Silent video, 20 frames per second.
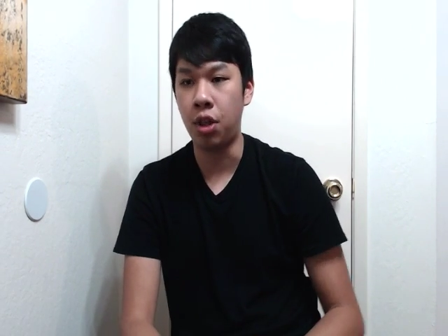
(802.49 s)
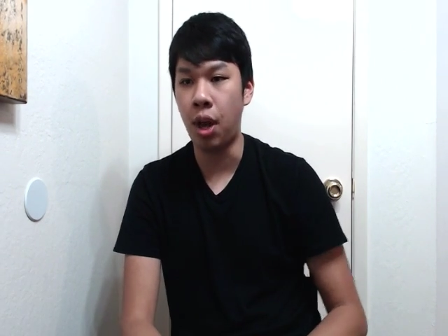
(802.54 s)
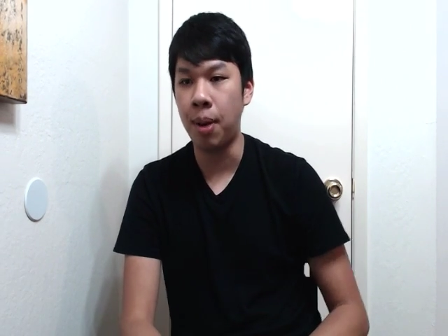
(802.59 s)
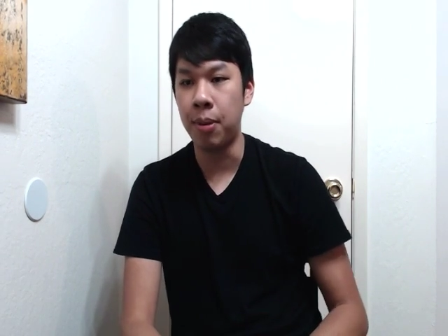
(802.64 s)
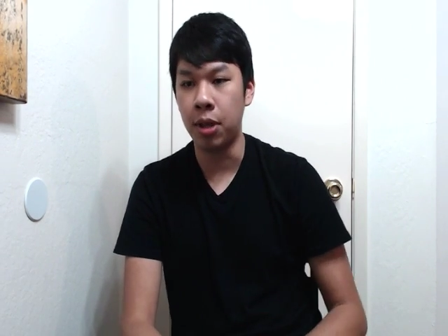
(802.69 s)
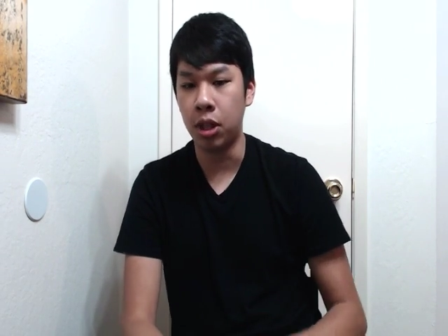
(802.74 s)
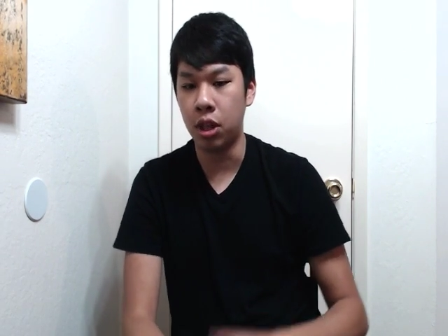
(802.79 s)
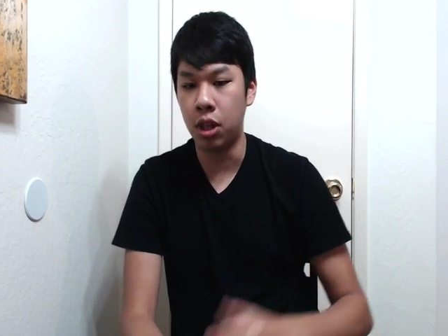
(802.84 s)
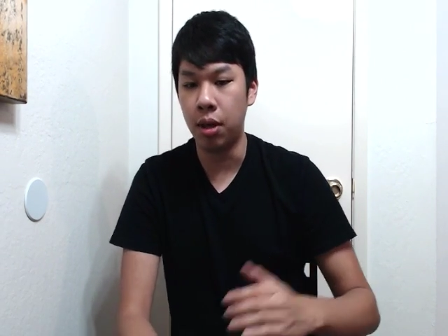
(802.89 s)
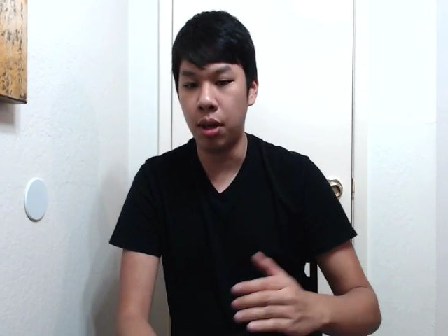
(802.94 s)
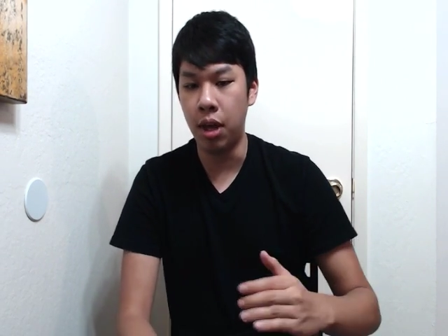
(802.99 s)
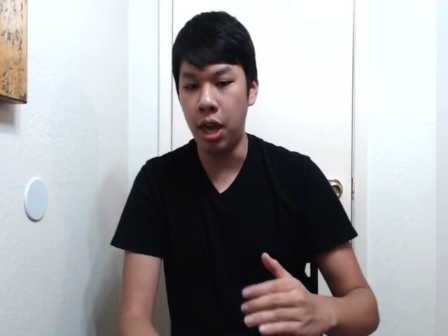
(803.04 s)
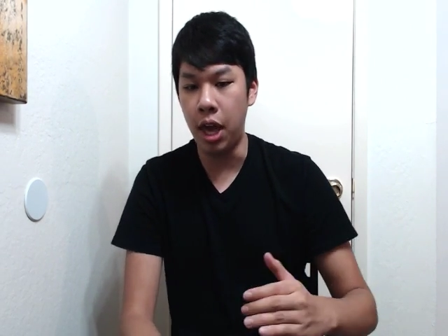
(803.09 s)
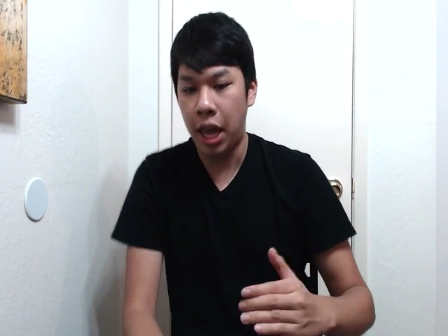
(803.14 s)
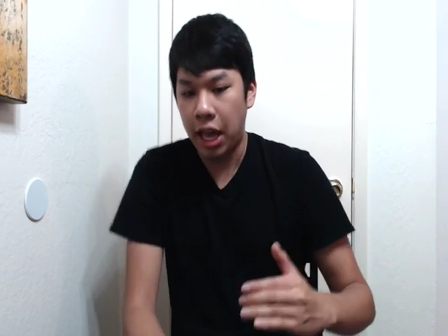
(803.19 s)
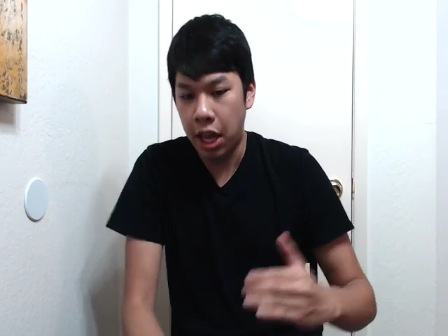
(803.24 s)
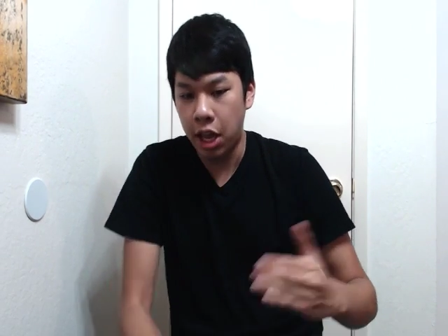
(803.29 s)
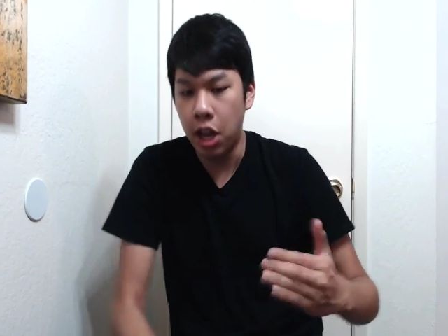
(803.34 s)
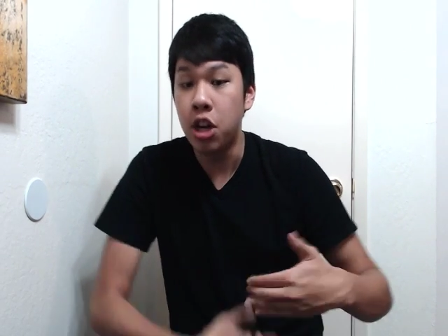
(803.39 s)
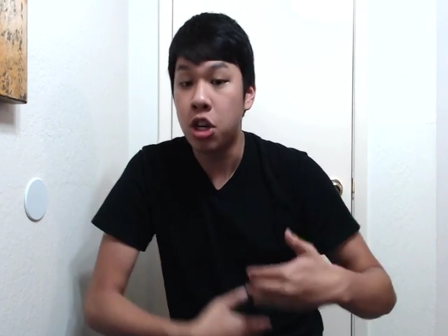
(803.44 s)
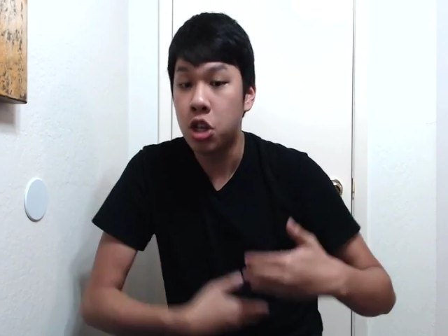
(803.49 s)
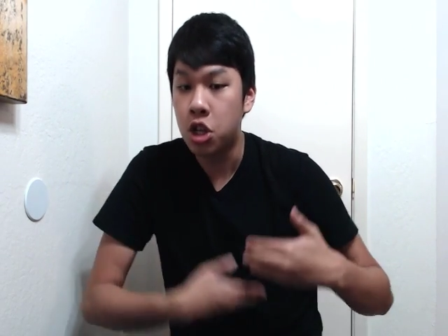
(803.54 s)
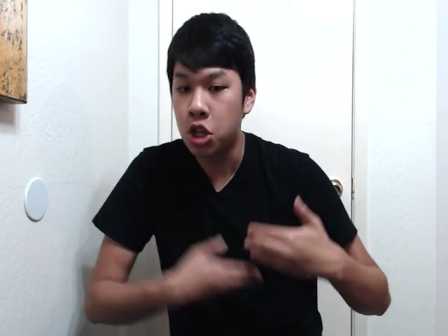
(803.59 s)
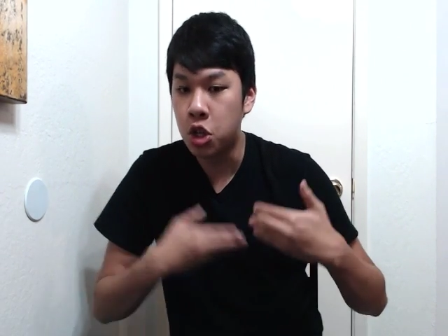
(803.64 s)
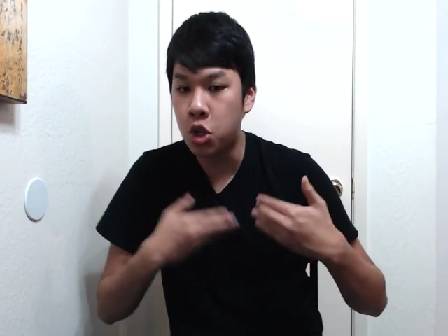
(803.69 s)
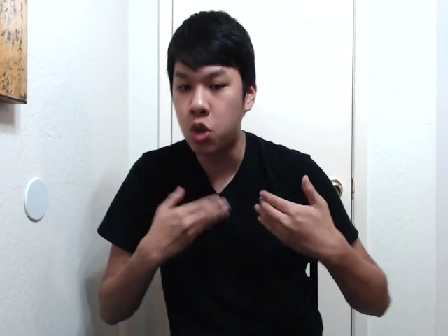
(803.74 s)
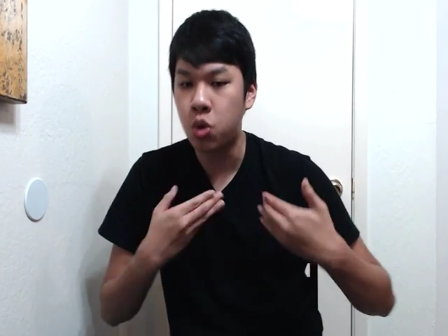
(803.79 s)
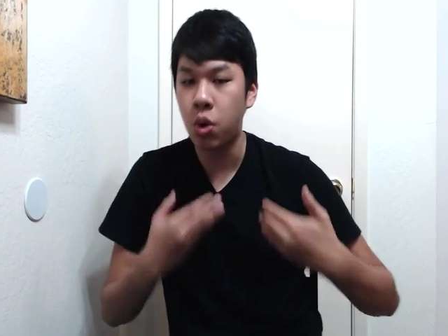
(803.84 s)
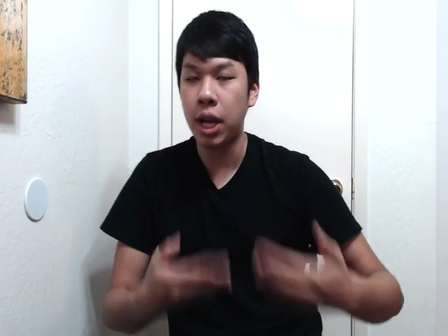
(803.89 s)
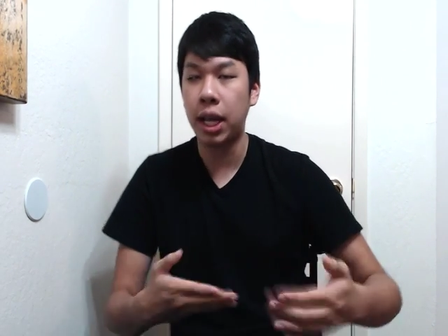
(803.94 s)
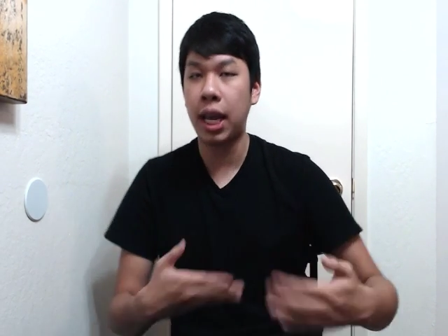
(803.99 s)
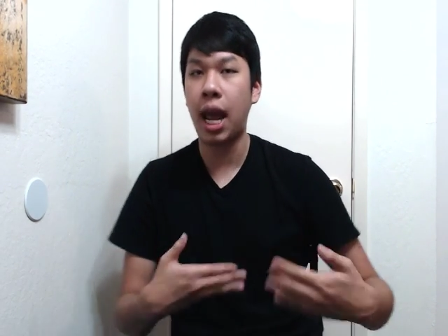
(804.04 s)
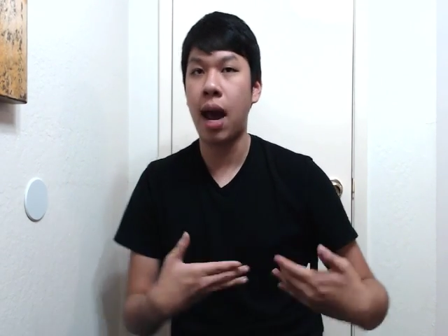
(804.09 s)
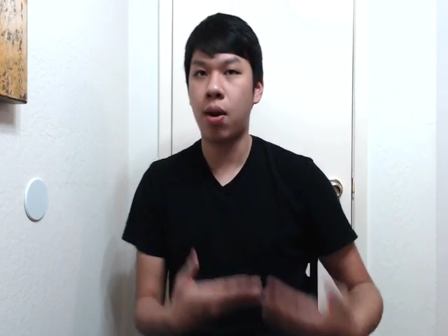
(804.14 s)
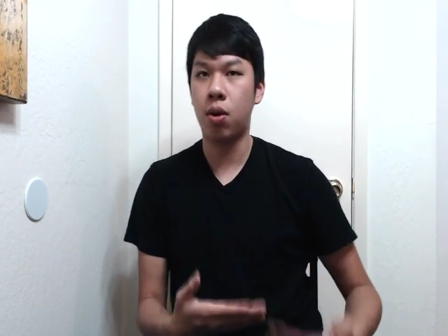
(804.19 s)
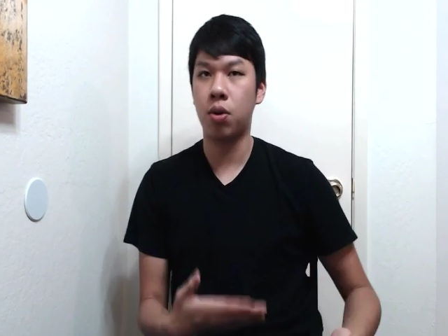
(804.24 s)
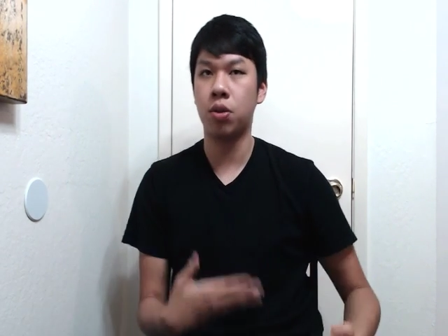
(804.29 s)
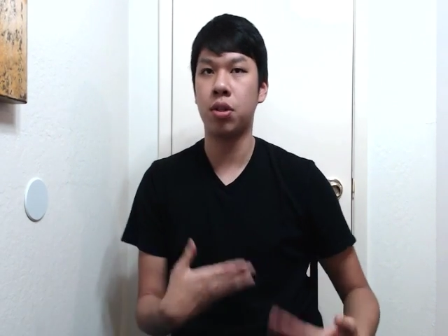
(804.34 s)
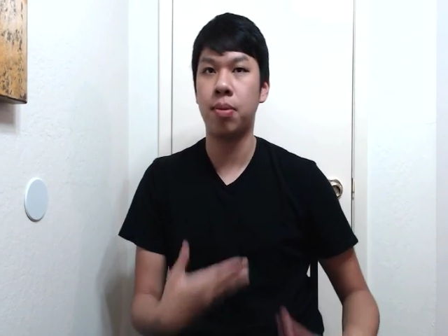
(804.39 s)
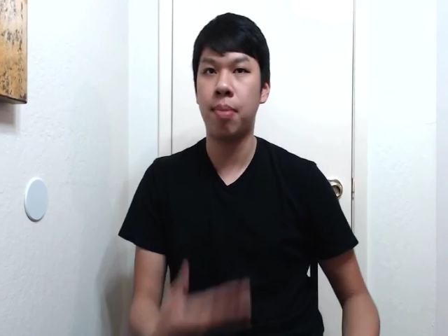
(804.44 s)
it just straight
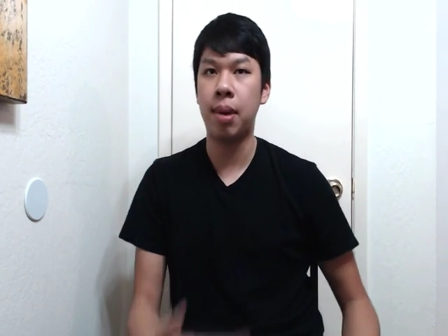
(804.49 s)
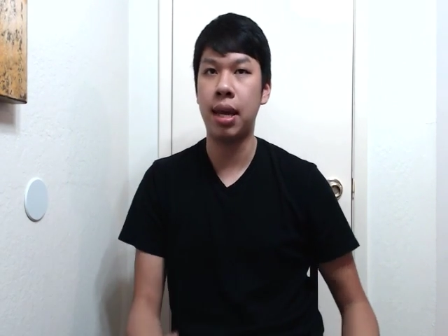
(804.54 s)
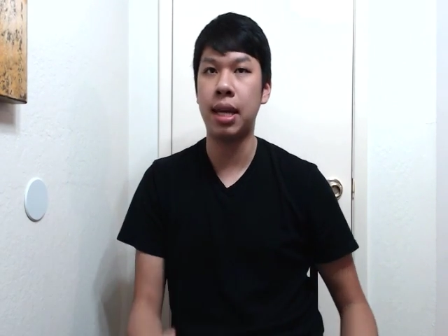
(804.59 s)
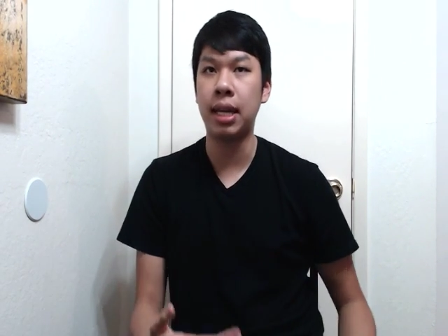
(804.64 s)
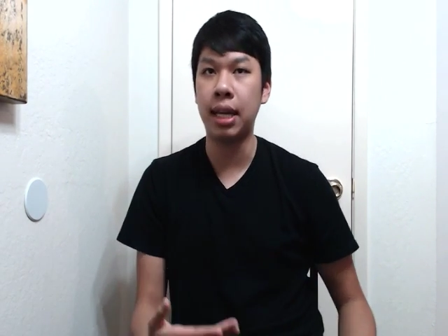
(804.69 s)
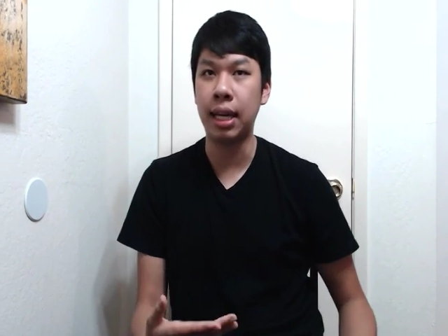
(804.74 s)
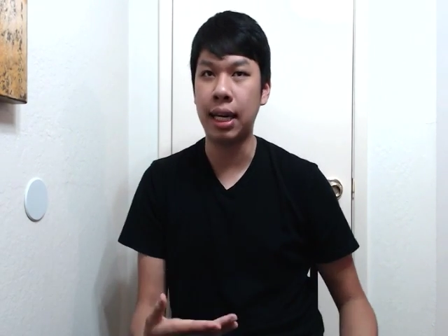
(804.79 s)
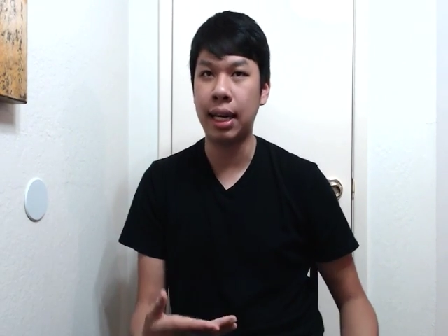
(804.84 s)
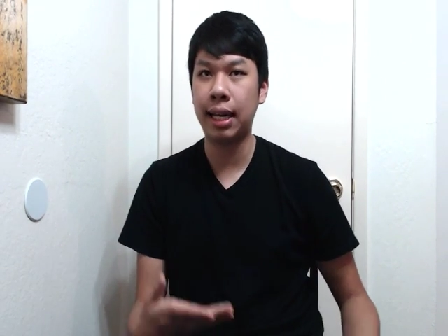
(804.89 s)
counters the main